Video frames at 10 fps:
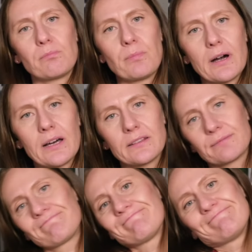but
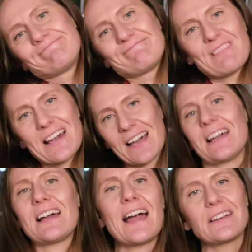
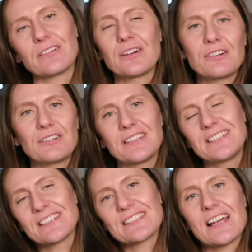I don't know, it
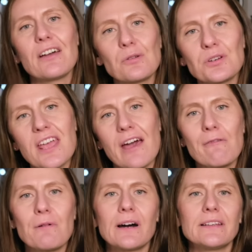just, I already
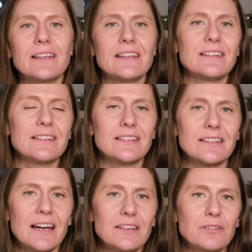have one, and
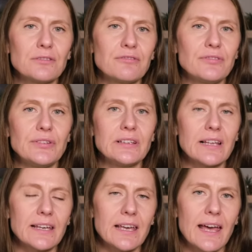I don't feel
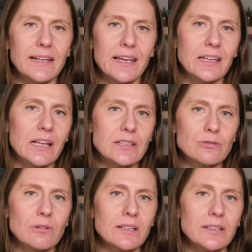like adding
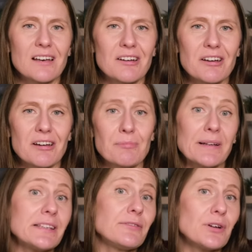another one.
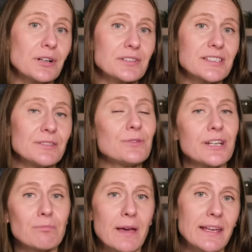But if you are
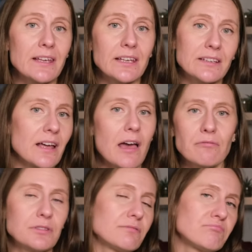considering making it, I
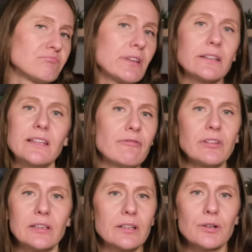would
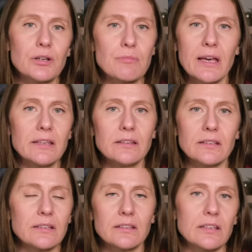definitely recommend
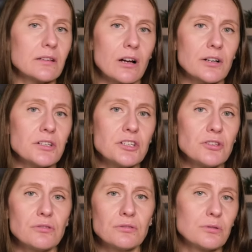and encourage
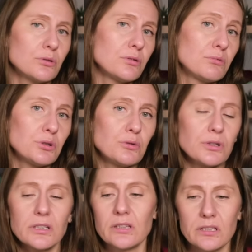you to do
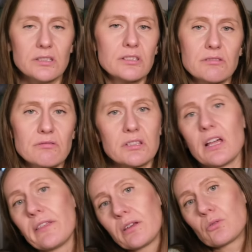it. It's
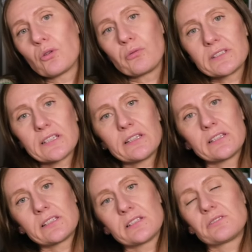nothing wrong with it.
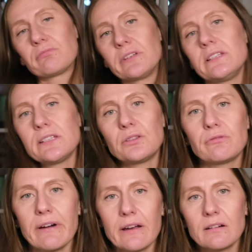It is easy to
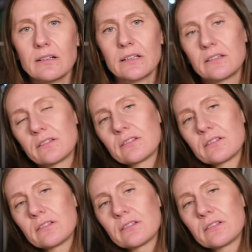wear, and